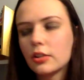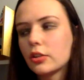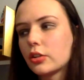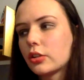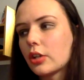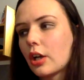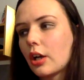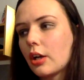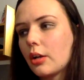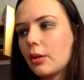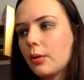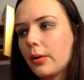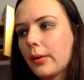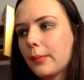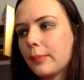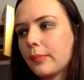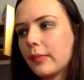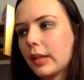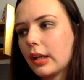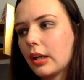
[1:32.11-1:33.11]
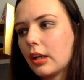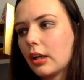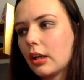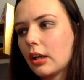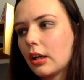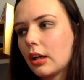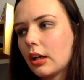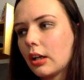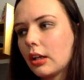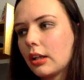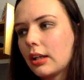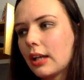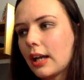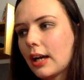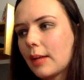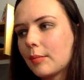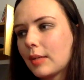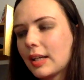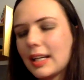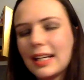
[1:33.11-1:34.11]
So
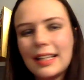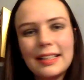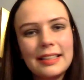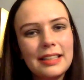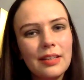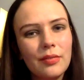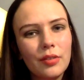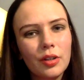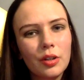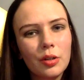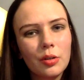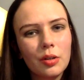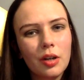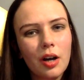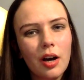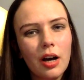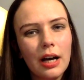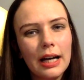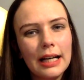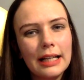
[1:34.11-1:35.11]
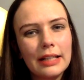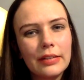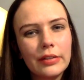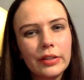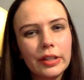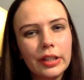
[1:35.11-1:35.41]
yeah, it's difficult, guys.